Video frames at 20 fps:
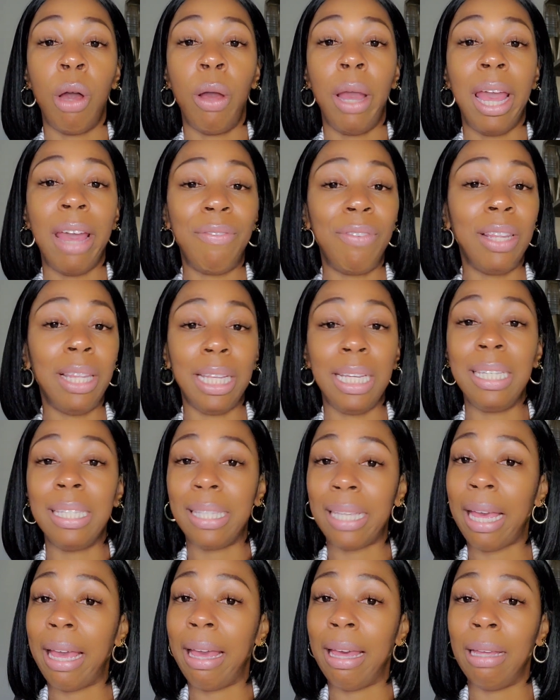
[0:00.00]
heavenly
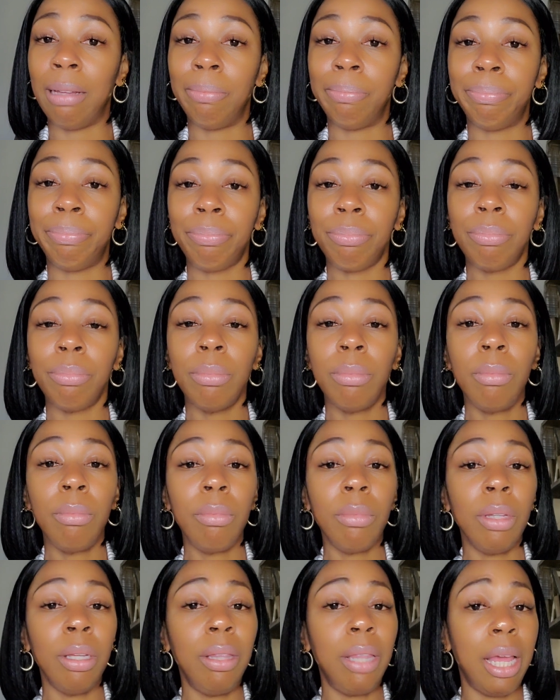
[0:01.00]
sent,
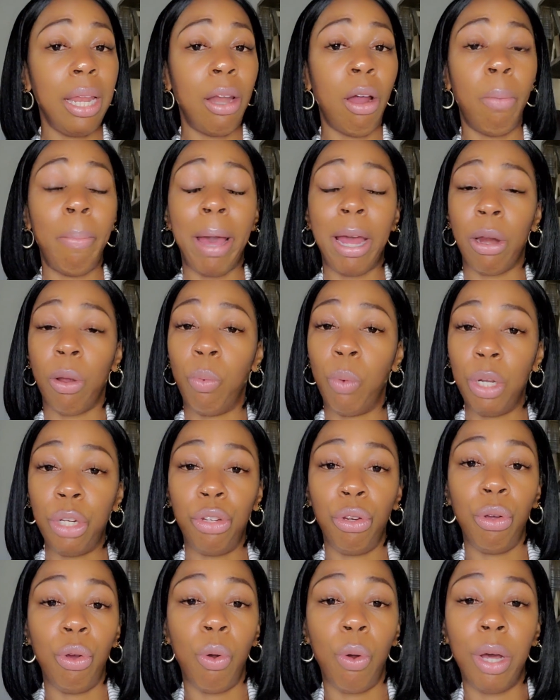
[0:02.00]
then no matter what
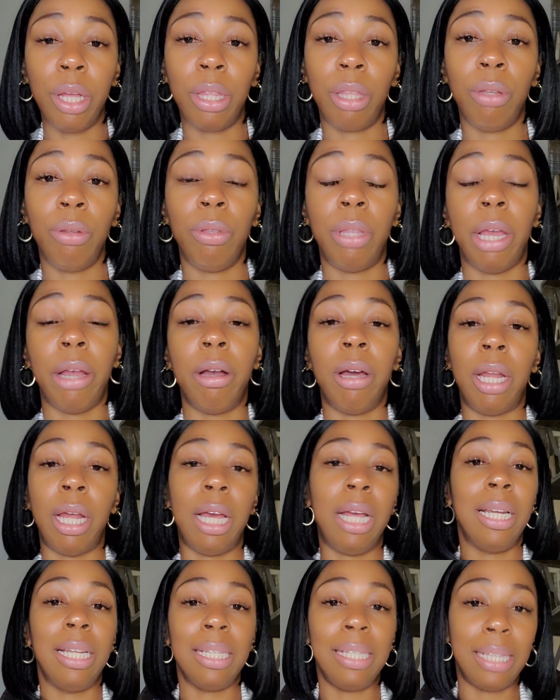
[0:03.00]
you're going through, they're going to
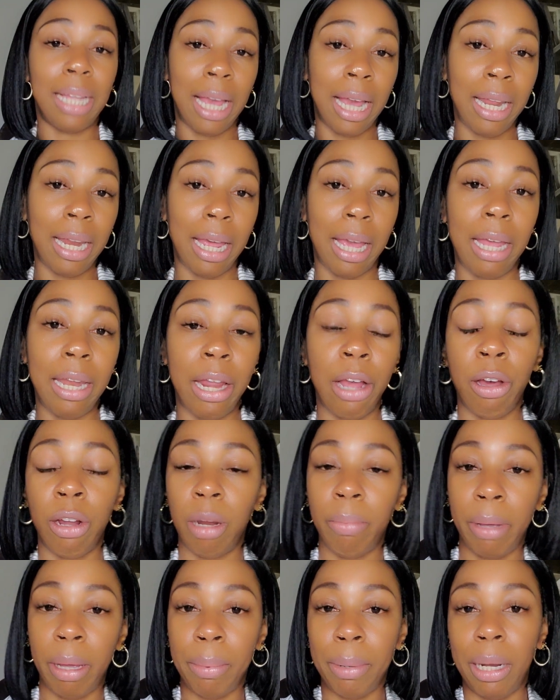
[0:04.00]
understand it and they're going to
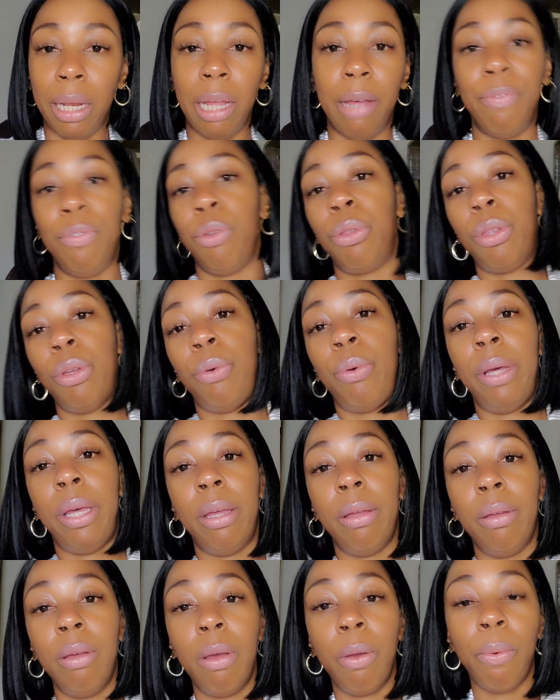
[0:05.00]
be able to love you through it,
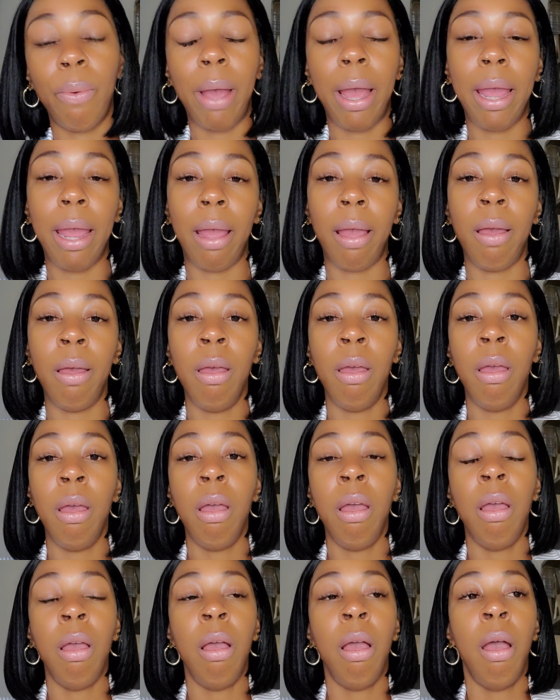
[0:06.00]
right?
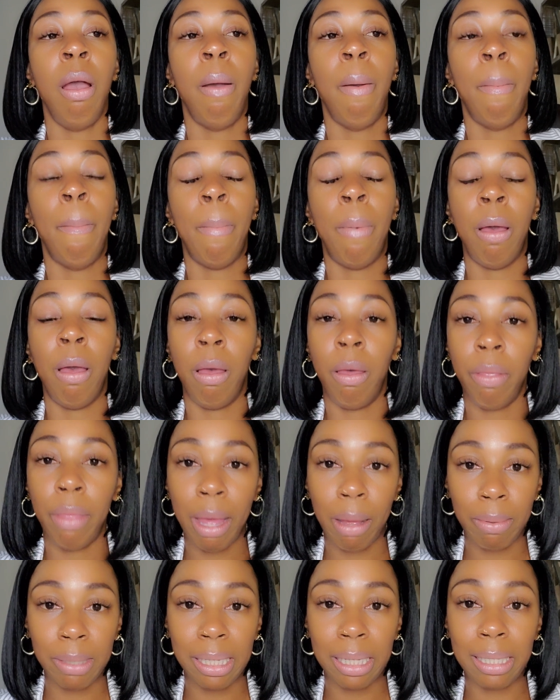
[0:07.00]

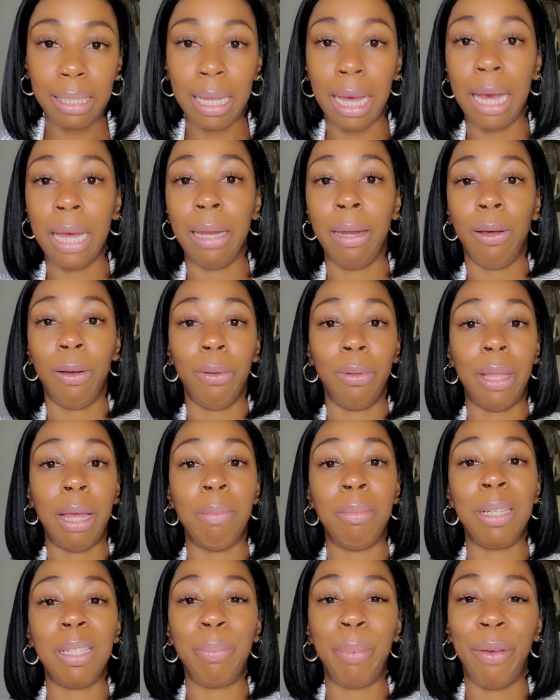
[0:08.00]
That was a side note. That
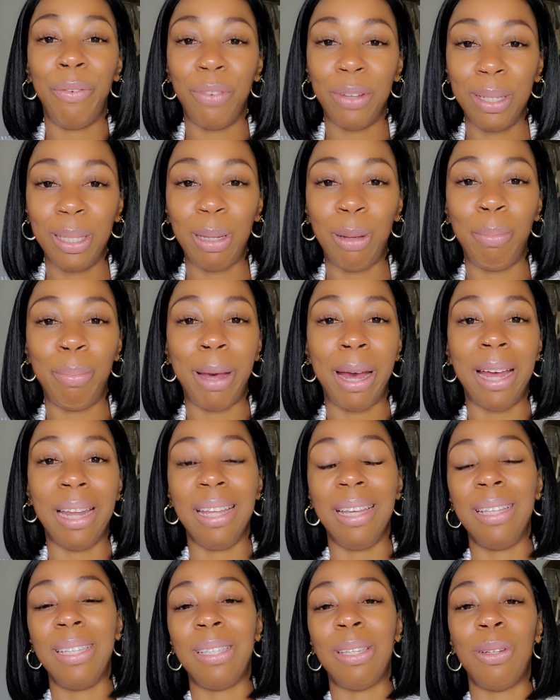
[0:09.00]
must be for somebody.
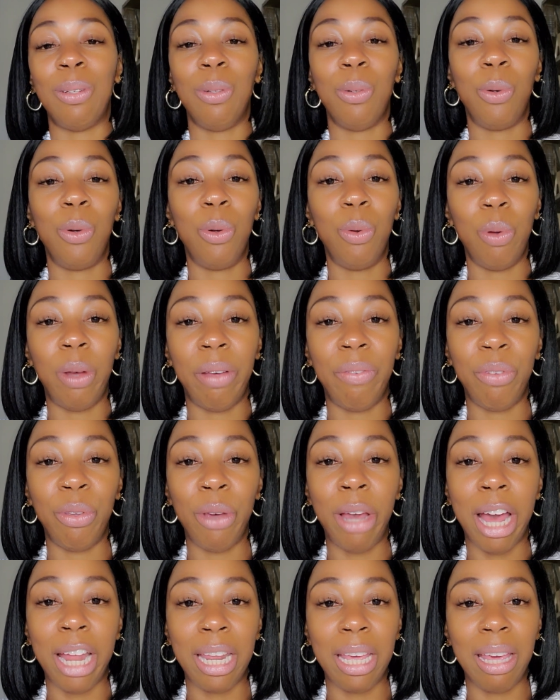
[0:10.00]
So whoever you
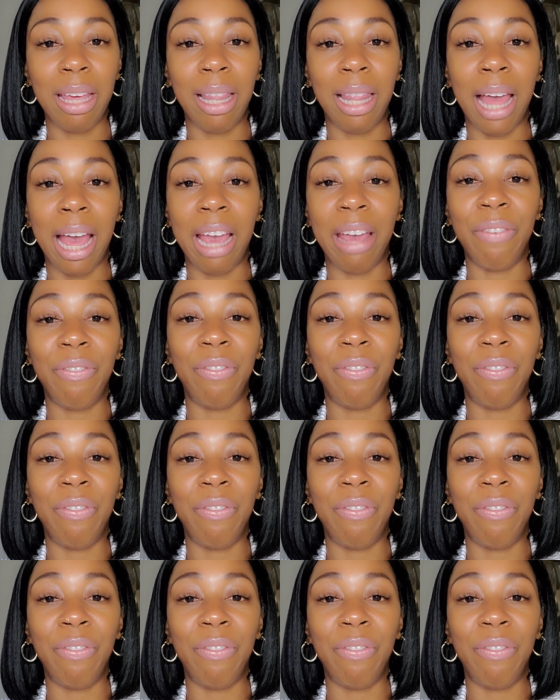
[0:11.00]
got in your life